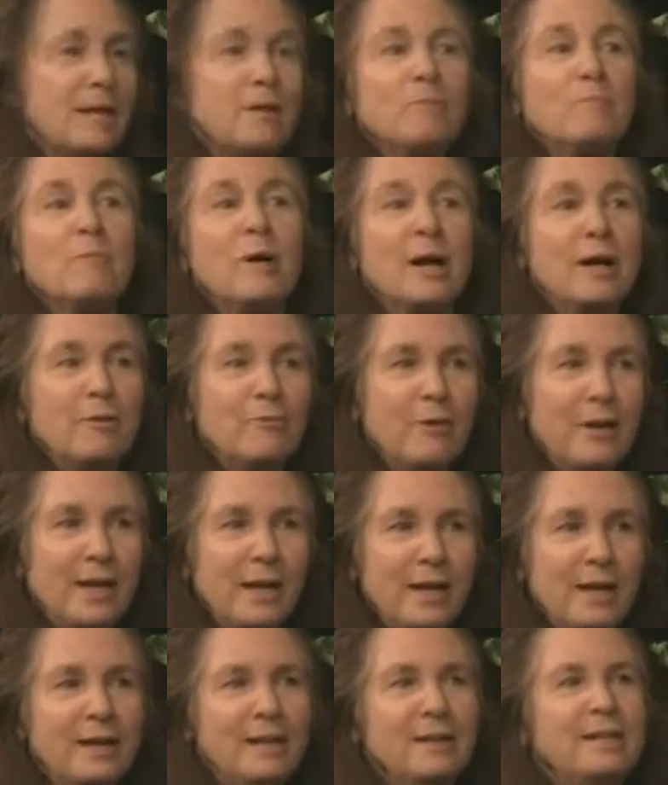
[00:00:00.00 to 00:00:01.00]
of my
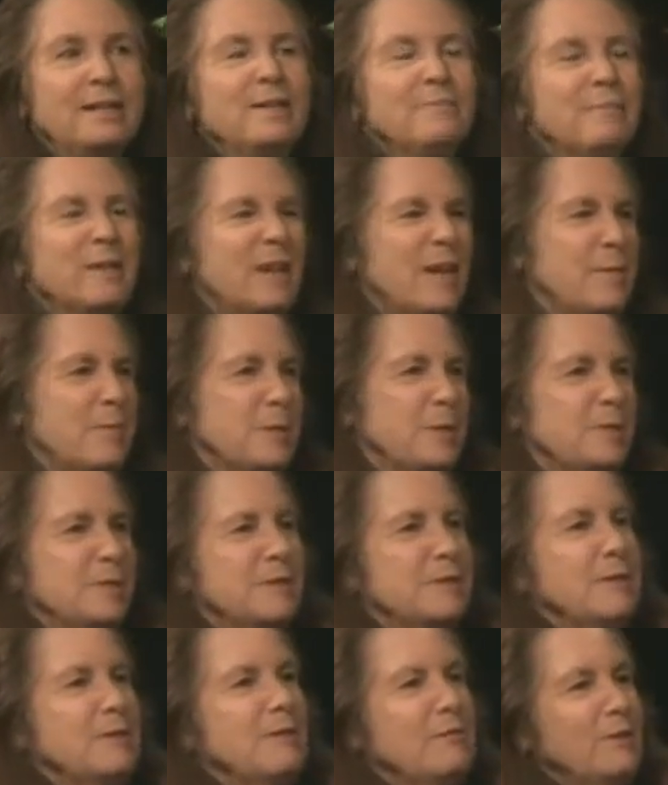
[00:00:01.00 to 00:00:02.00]
way, but I kept it
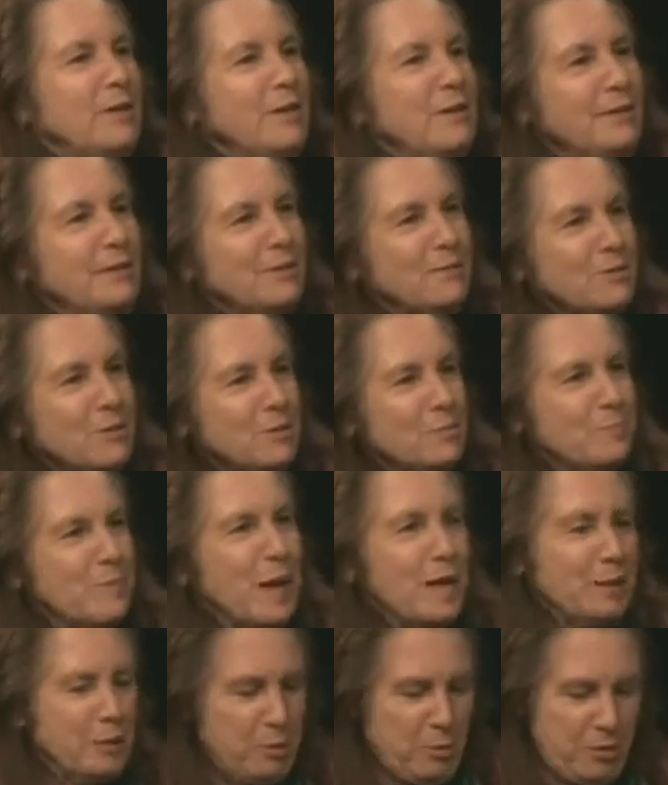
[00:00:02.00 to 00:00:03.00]
secret, it's just
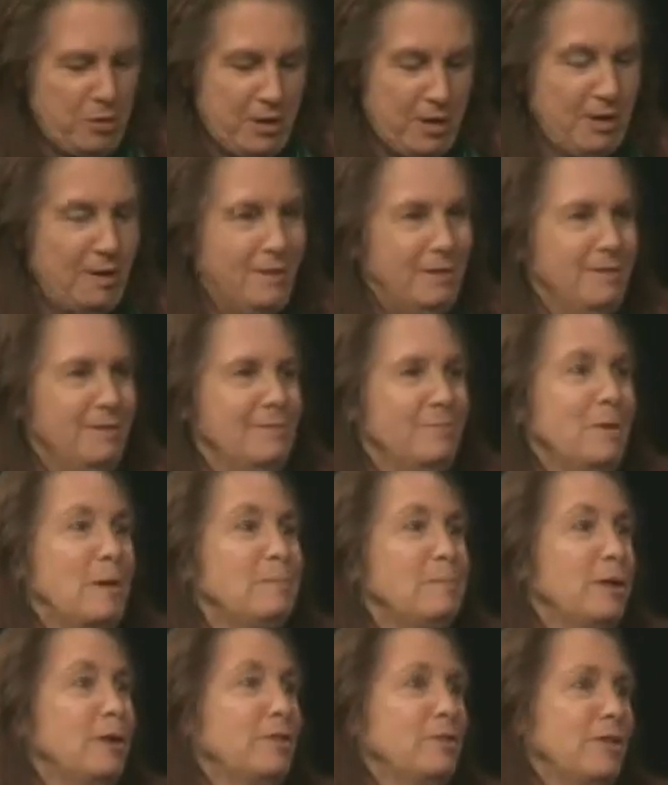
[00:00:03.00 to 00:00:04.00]
my little thing, a
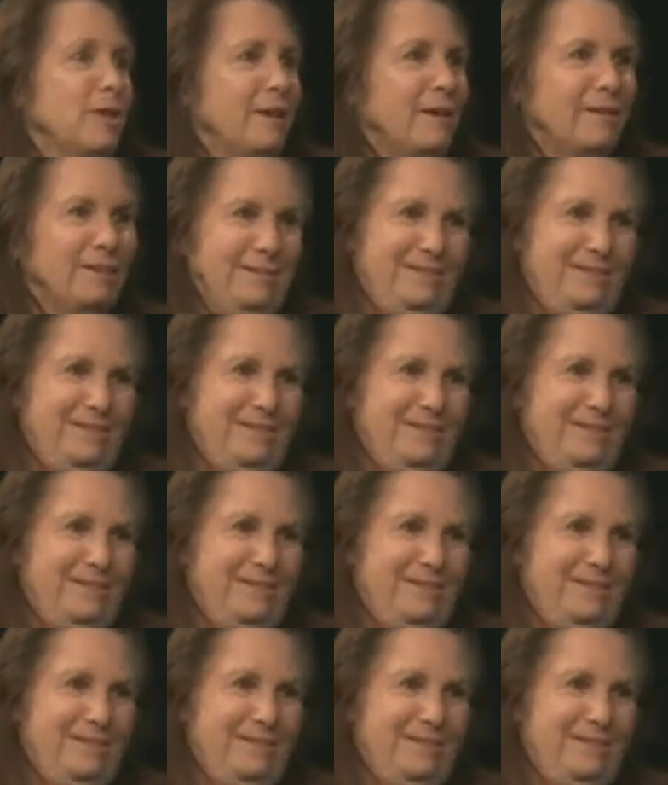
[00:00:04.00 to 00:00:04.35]
big thing.